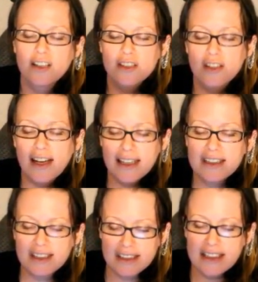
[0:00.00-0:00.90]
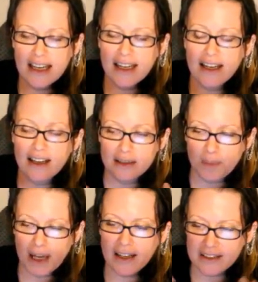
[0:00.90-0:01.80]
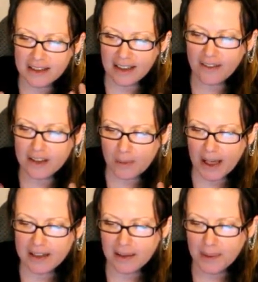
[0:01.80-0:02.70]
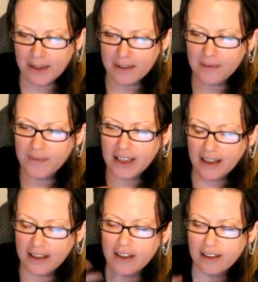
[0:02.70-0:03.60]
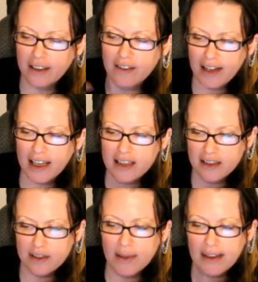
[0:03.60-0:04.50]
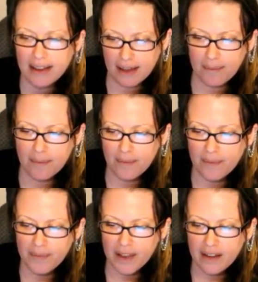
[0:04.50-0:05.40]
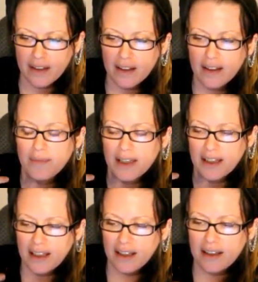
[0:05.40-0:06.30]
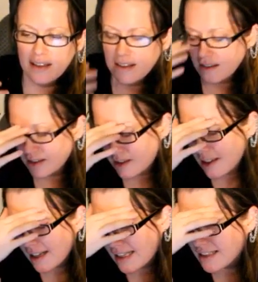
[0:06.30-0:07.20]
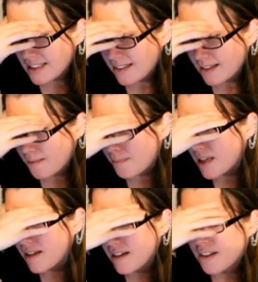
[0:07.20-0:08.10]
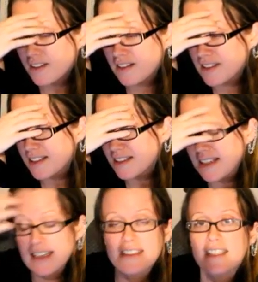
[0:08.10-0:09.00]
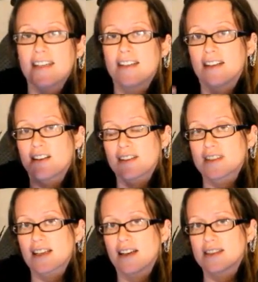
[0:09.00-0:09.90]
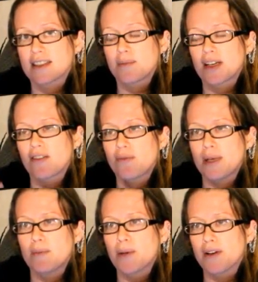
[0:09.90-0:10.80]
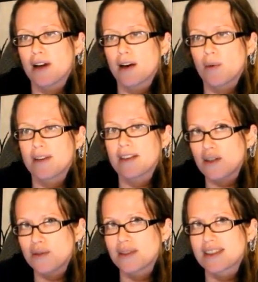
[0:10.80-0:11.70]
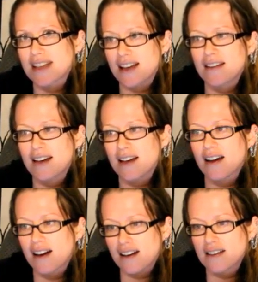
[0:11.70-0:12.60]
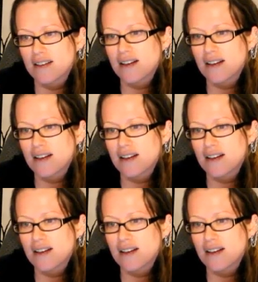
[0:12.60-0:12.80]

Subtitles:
try to stay as positive as possible in your interactions with them. In talking to them, there's this idea or this concept of people are what you say they are.